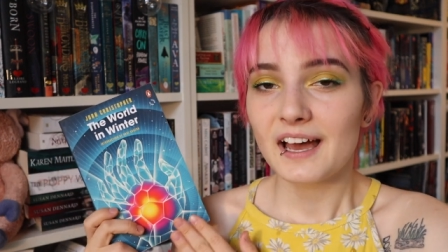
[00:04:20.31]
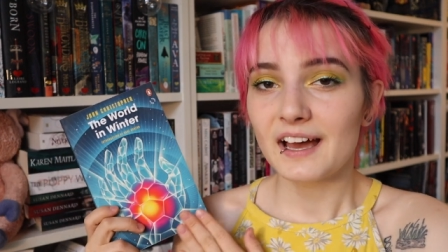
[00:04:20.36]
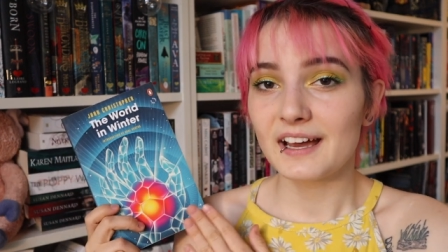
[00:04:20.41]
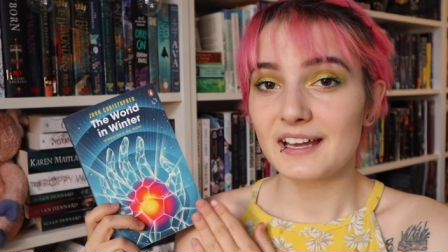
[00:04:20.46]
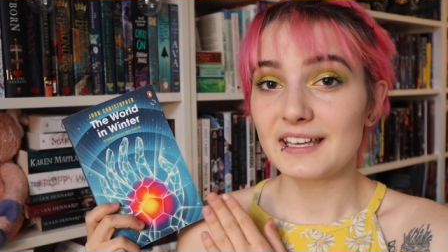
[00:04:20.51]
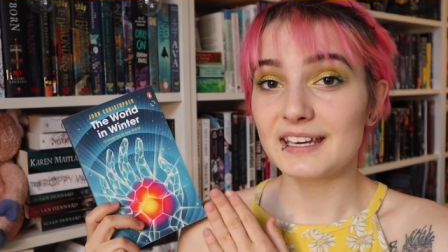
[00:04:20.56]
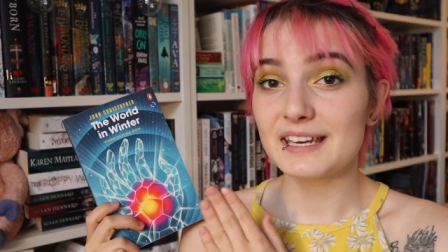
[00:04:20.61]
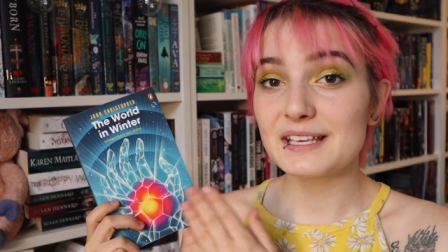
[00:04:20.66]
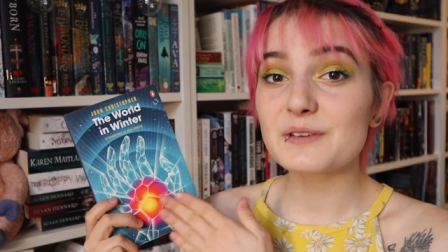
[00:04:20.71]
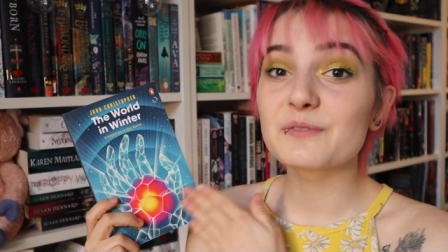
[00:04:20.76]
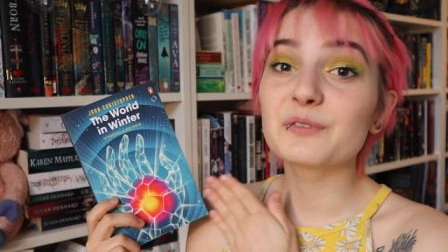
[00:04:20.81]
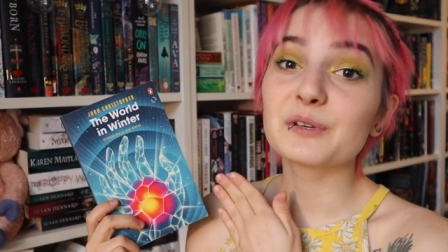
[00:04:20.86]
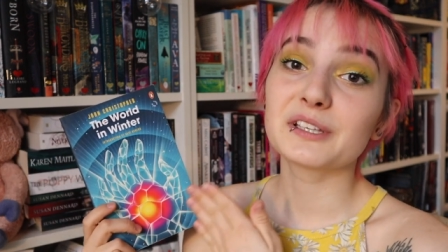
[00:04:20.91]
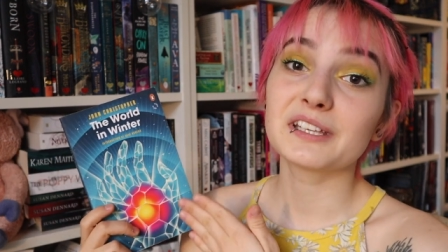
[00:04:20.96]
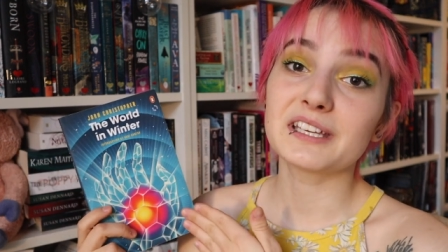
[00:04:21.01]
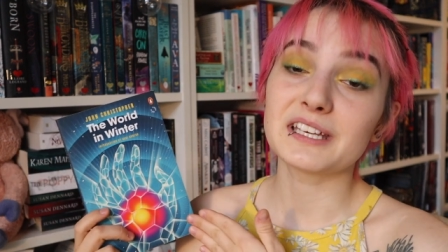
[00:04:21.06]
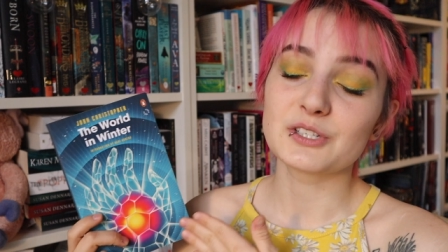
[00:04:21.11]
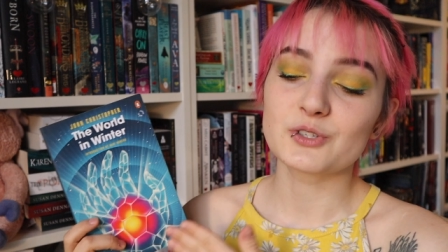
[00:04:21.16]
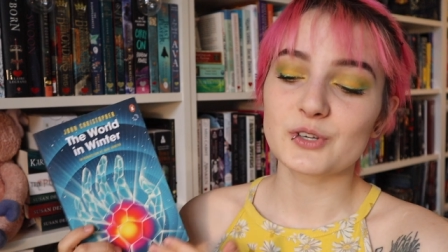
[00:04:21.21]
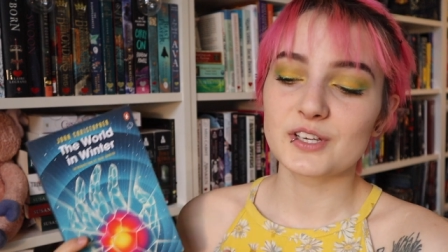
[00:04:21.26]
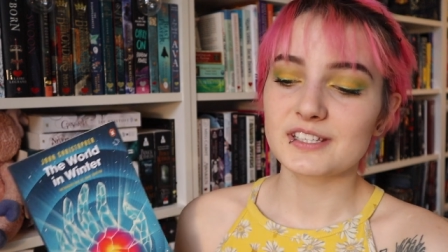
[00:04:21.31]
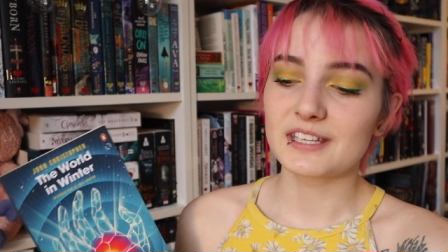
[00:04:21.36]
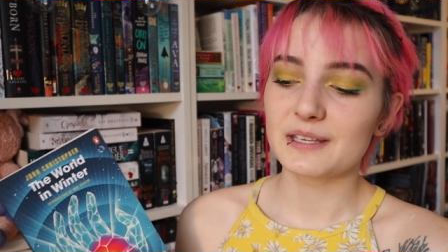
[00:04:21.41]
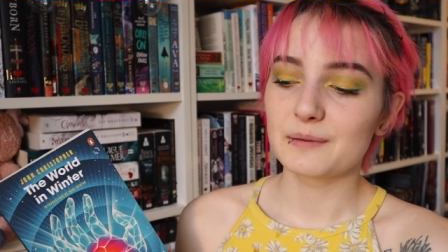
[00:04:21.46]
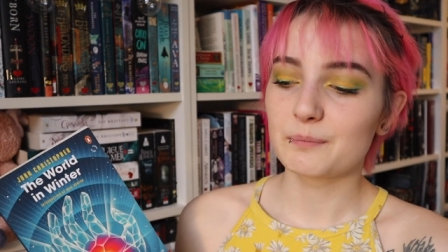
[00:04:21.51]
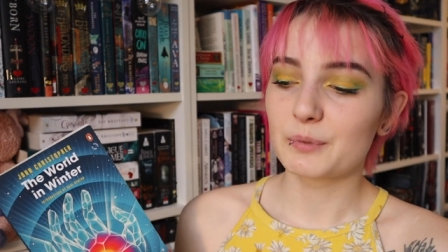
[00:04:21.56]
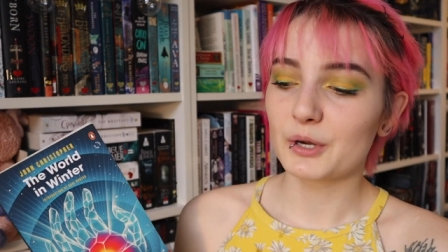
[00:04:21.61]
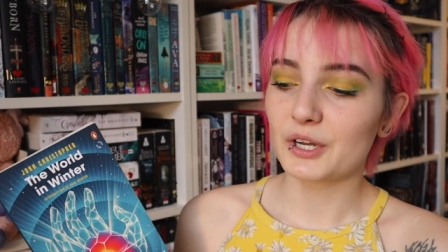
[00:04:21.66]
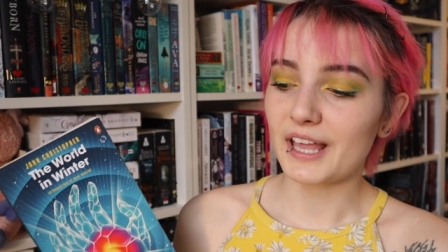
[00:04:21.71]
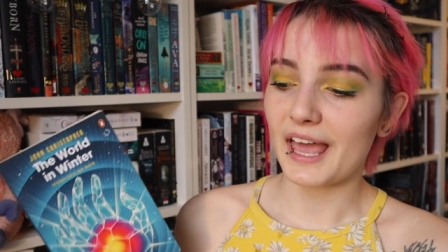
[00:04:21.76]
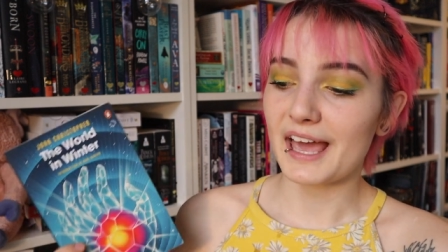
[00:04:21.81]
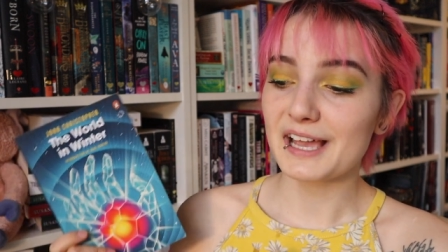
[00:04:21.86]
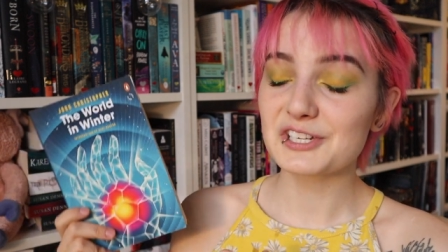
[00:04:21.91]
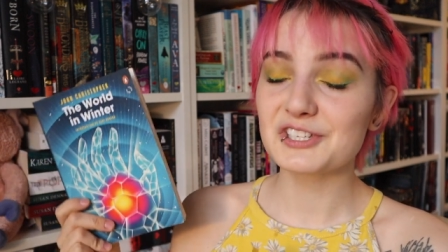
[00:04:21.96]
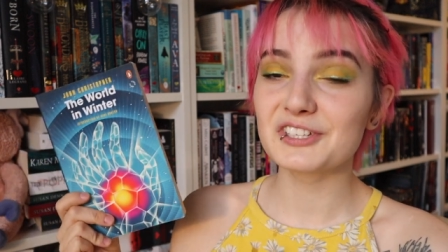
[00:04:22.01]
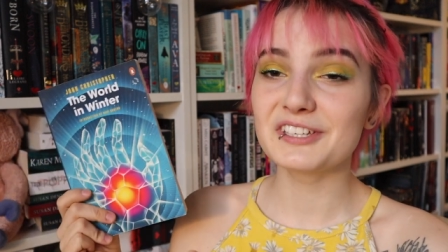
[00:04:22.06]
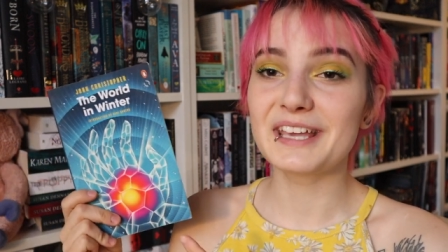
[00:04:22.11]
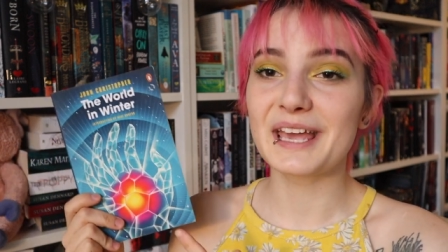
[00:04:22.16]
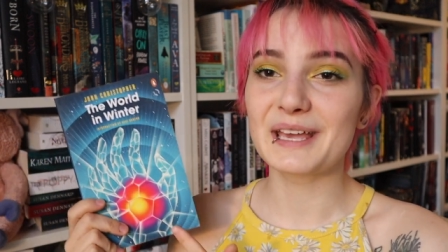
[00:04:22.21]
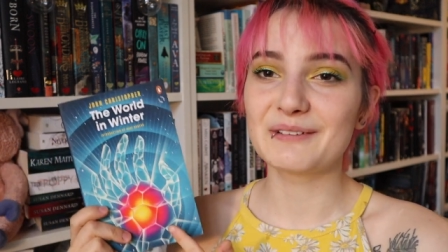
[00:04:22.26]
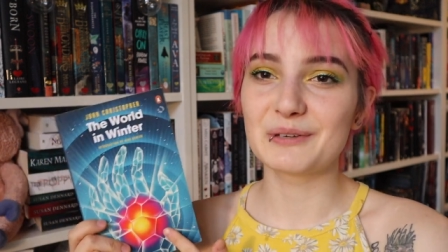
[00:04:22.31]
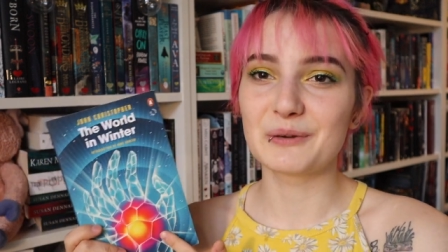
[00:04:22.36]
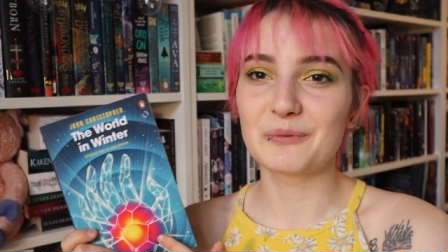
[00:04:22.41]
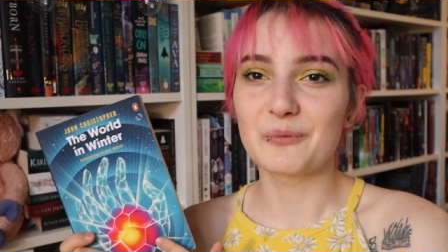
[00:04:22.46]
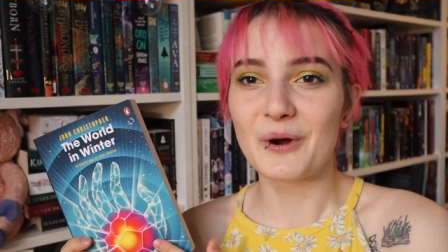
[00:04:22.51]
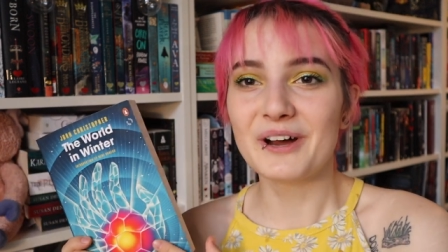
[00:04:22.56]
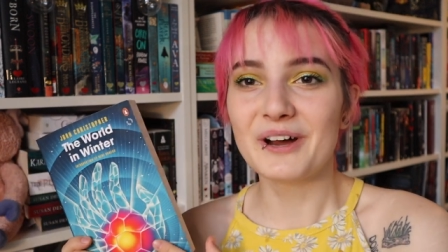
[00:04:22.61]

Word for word: uh, it is a really interesting book. I actually gave it